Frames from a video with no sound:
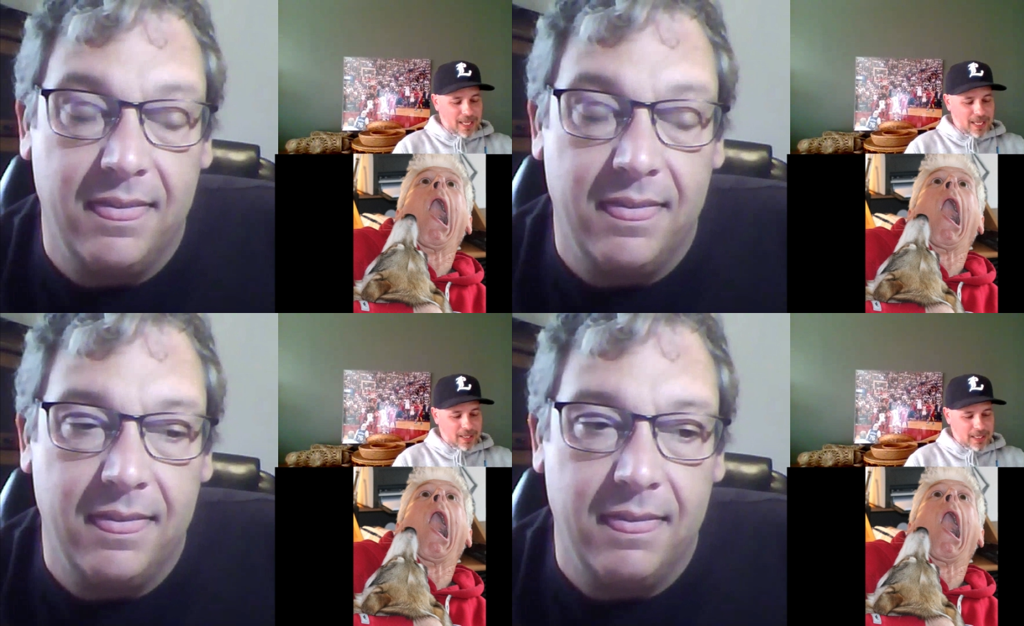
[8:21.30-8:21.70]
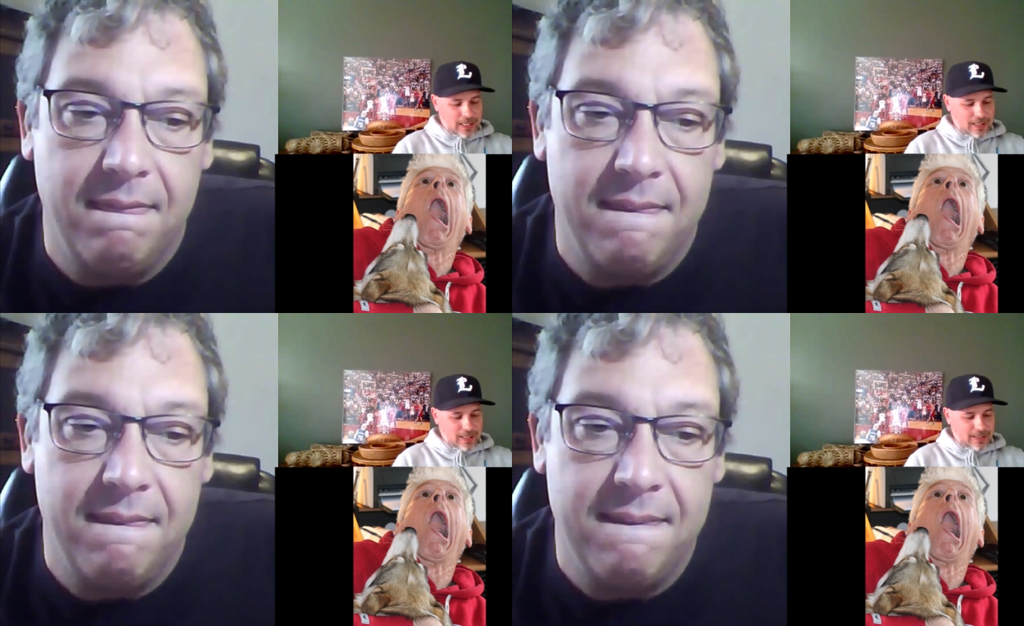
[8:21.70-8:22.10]

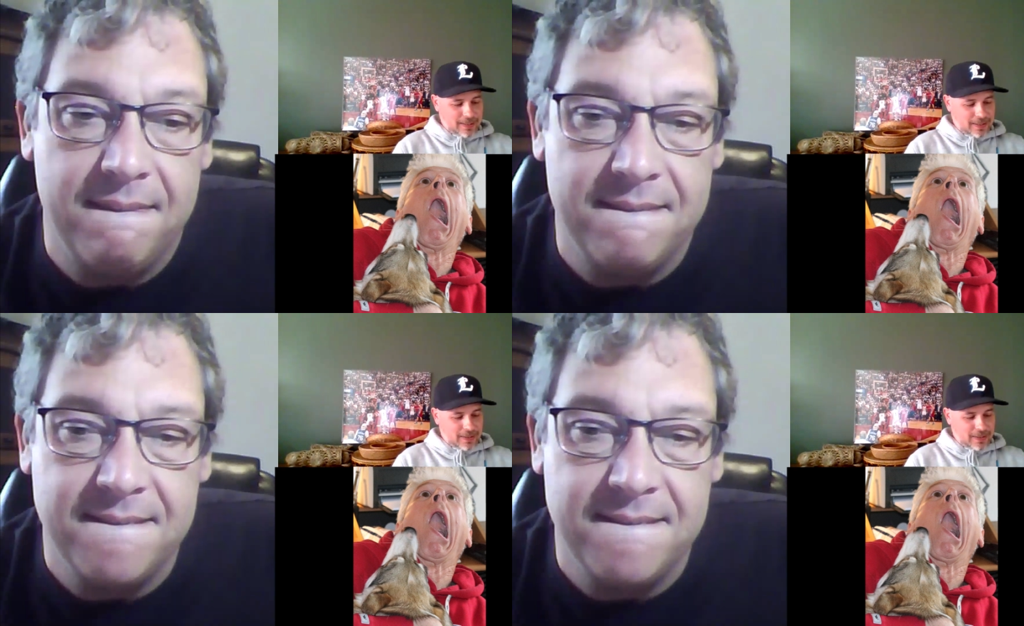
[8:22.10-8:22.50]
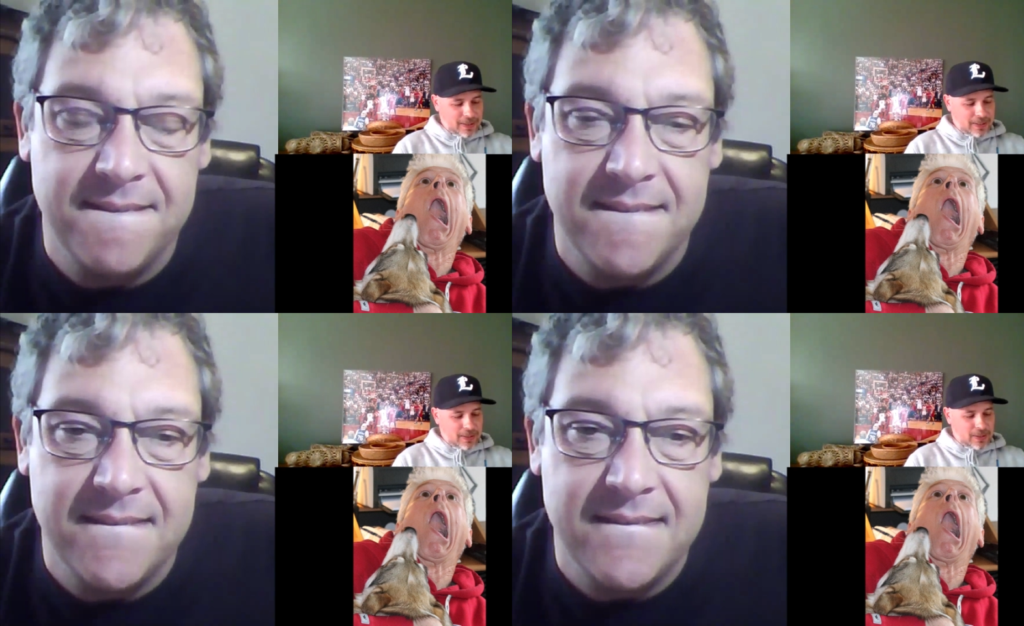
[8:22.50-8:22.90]
Speaker 1: Banny,
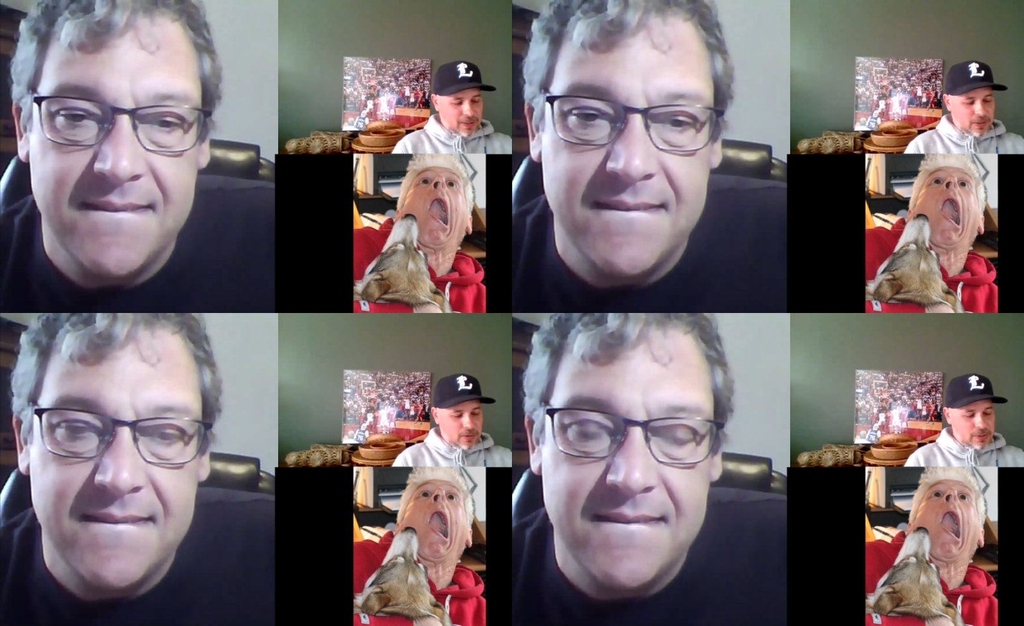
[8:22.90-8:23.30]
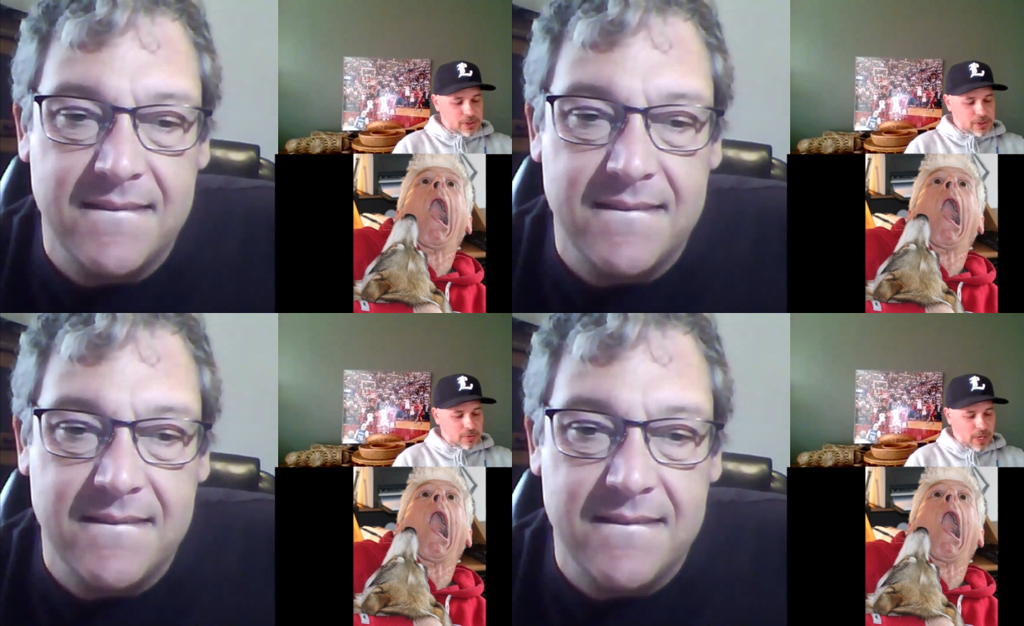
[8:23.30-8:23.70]
who
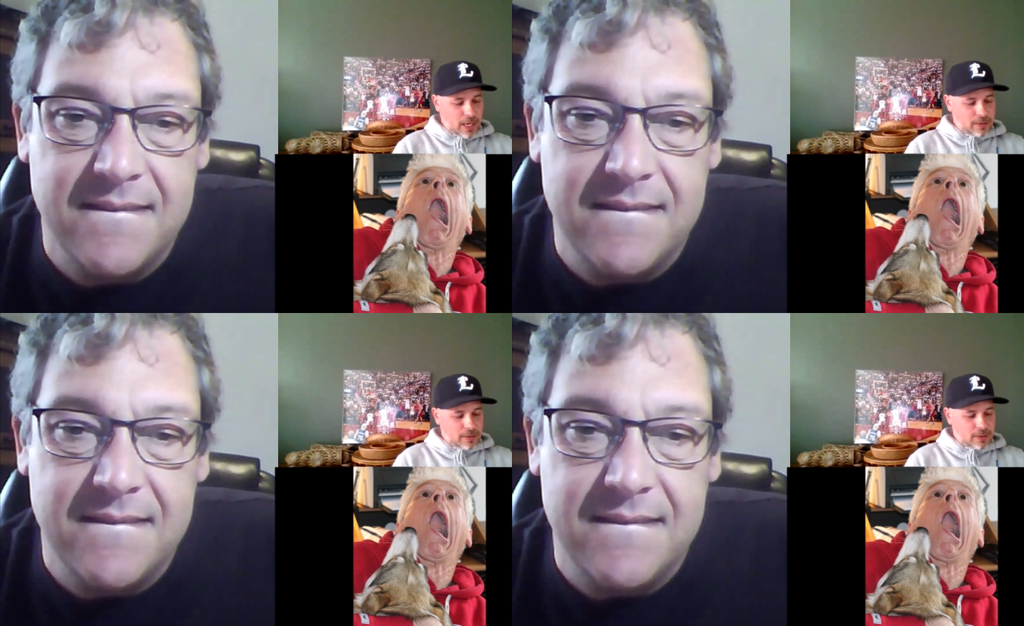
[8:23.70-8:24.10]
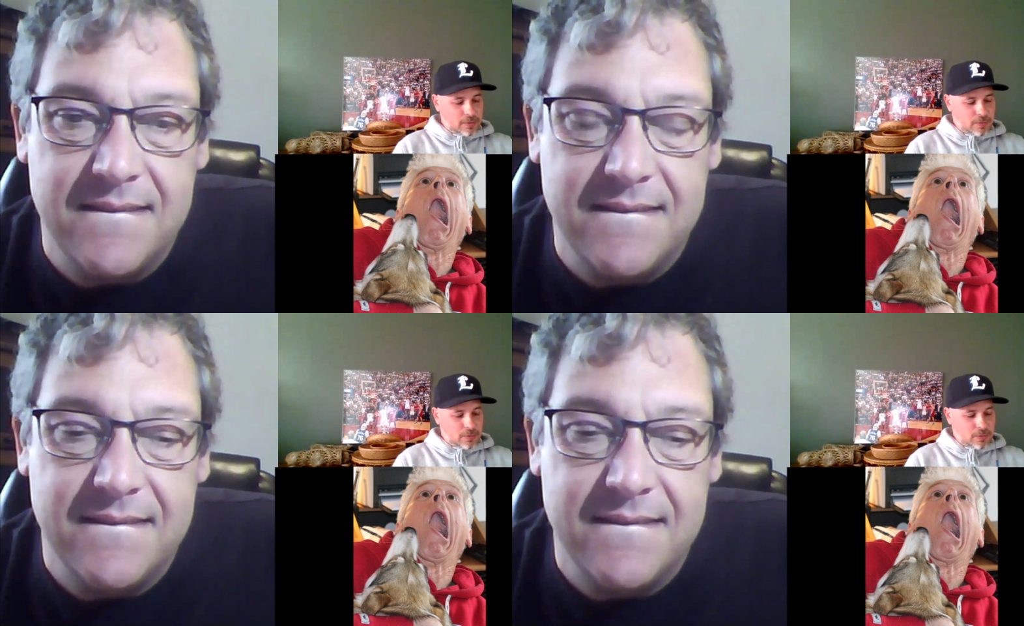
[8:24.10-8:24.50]
would you
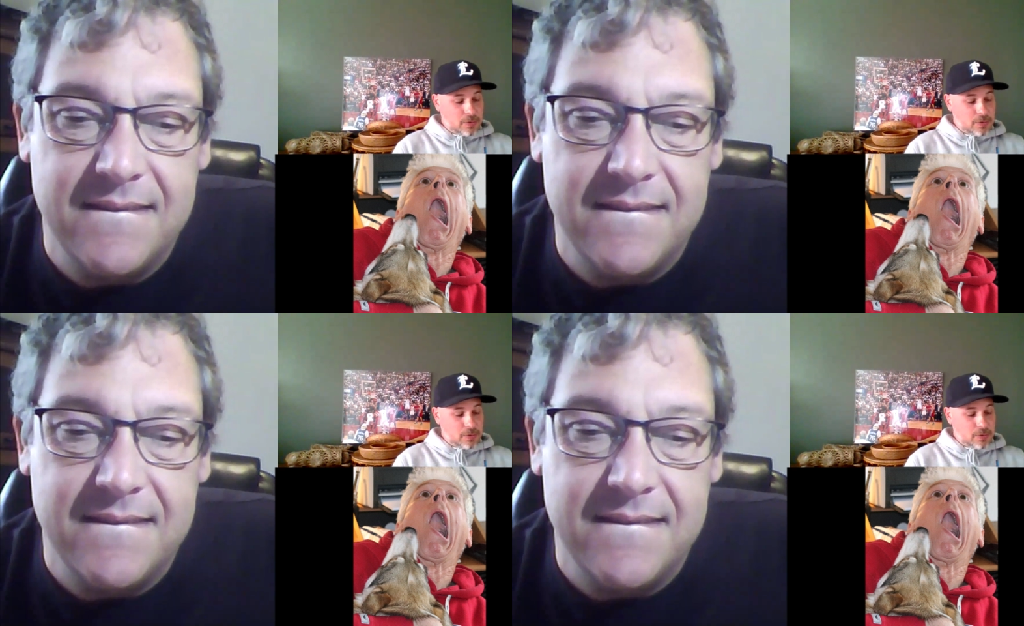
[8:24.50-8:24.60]
rather?